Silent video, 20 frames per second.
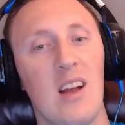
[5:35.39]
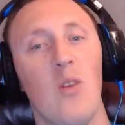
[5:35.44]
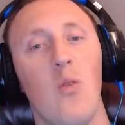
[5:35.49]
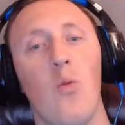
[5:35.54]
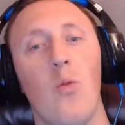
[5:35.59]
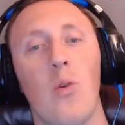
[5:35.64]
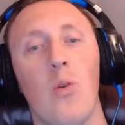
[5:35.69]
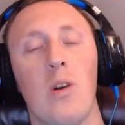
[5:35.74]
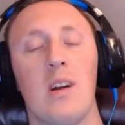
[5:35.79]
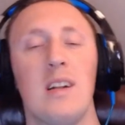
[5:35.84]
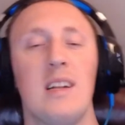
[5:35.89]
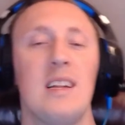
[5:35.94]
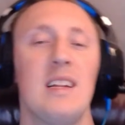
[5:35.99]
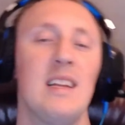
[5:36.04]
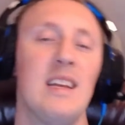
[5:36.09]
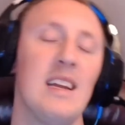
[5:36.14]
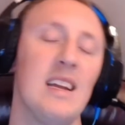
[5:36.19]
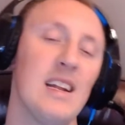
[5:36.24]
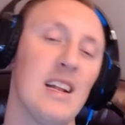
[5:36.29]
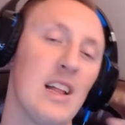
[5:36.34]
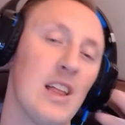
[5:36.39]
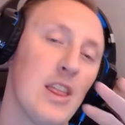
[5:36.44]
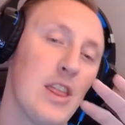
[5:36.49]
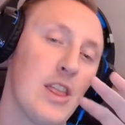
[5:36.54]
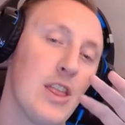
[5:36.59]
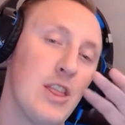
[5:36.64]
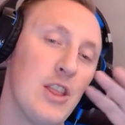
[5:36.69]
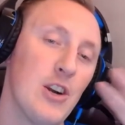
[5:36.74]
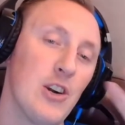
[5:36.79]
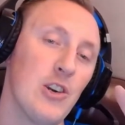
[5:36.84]
we're going to need
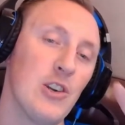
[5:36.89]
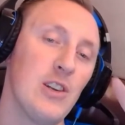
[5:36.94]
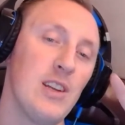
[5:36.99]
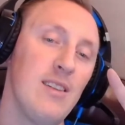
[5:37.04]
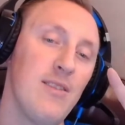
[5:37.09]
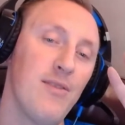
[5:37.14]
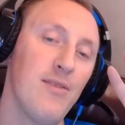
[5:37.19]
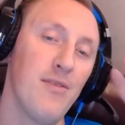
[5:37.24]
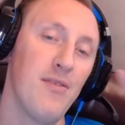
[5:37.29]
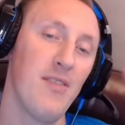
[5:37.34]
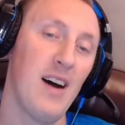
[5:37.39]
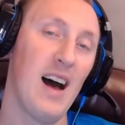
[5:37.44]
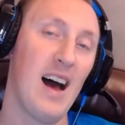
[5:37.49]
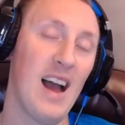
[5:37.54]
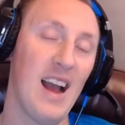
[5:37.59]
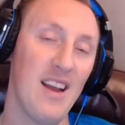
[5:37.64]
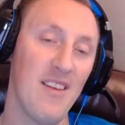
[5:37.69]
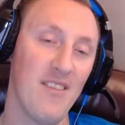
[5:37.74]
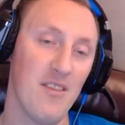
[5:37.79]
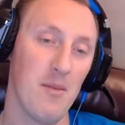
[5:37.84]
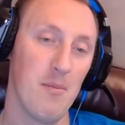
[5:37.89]
35